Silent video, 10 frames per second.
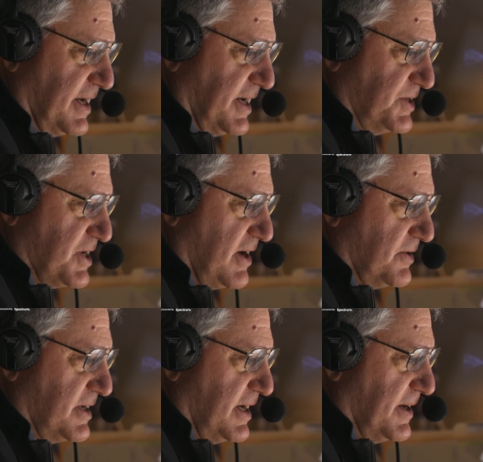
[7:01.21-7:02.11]
radio
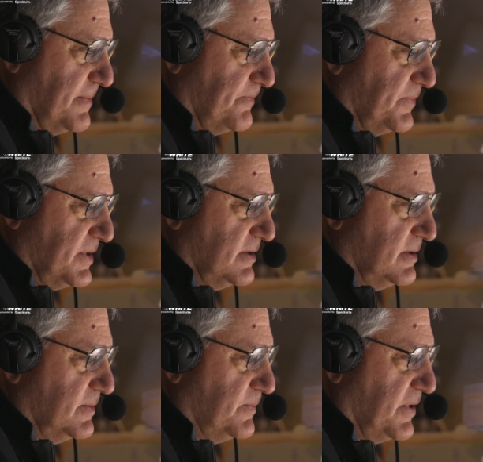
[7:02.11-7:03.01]
because there are no
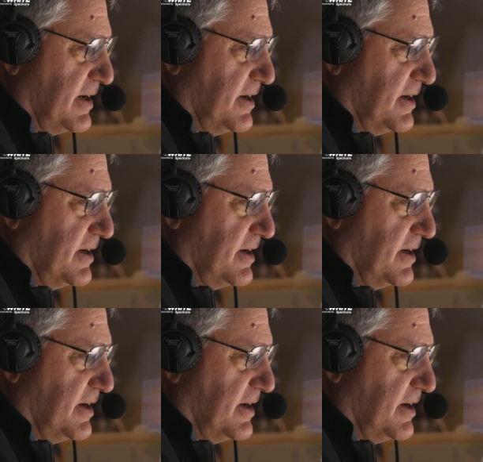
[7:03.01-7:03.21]
pictures.